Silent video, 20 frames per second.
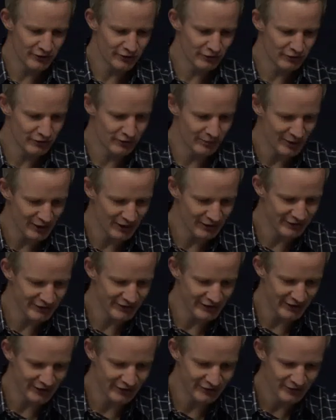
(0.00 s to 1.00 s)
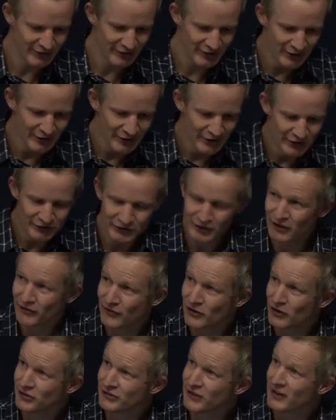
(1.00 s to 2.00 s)
to do some iron studies. So the
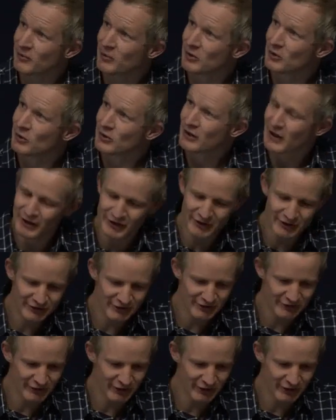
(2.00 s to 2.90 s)
first thing we look at is the